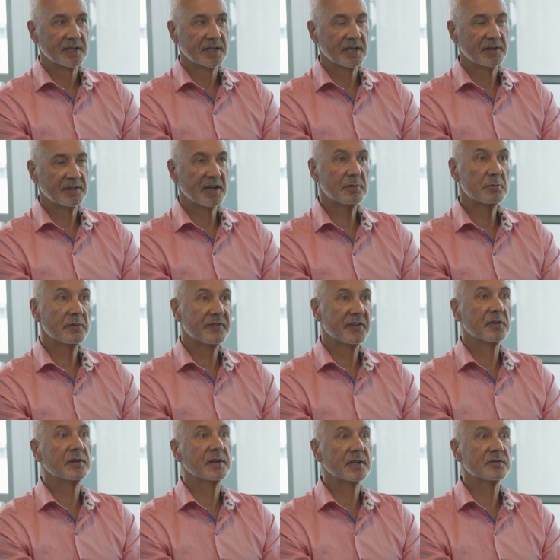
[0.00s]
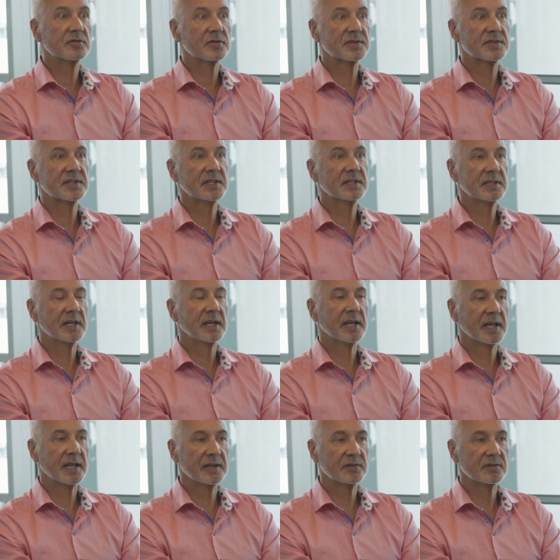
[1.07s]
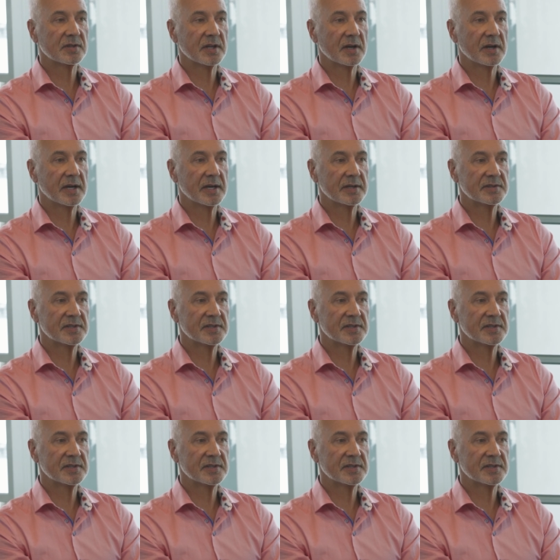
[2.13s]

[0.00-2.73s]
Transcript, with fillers: Uh, they were very interested and uh,